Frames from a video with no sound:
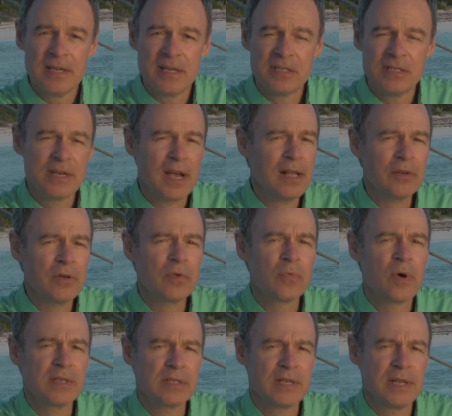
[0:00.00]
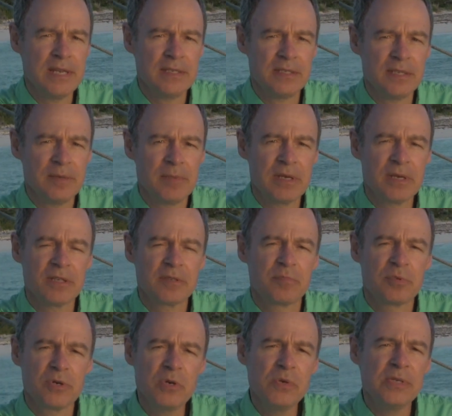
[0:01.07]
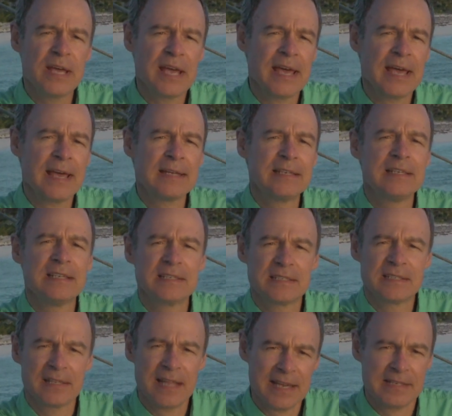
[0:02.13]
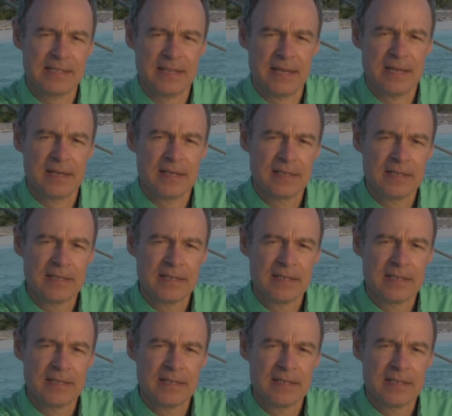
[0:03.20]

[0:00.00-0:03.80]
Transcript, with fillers: his childhood wasn't easy because Bruce had dyslexia,